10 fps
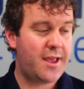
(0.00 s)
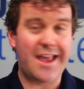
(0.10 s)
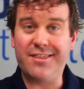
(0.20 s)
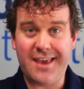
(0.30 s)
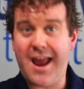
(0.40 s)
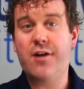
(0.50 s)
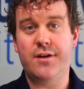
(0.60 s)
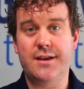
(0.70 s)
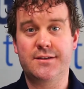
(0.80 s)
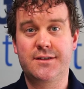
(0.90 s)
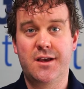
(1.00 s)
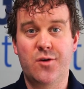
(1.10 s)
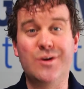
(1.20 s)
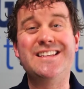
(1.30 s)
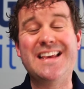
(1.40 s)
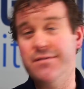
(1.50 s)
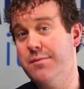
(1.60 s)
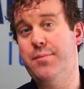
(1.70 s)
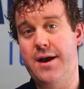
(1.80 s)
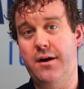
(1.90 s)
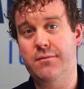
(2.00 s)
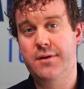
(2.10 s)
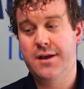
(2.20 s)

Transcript: and the Ares was even better.